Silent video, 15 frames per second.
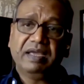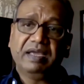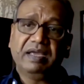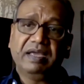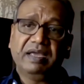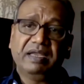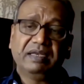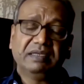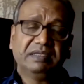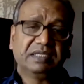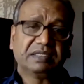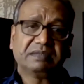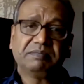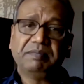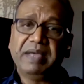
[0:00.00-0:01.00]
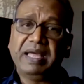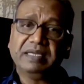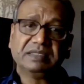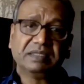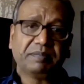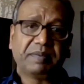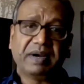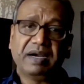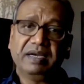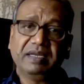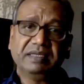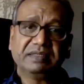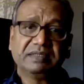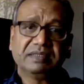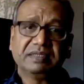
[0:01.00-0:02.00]
And just manage the
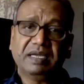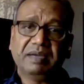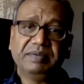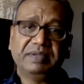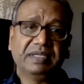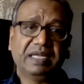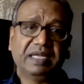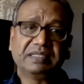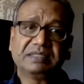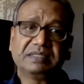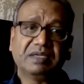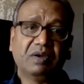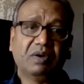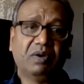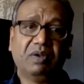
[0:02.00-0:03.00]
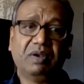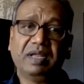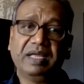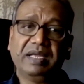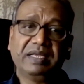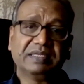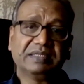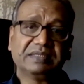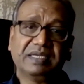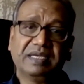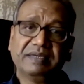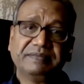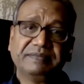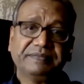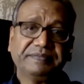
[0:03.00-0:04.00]
priorities. I mean, that's all I can
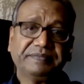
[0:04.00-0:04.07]
say.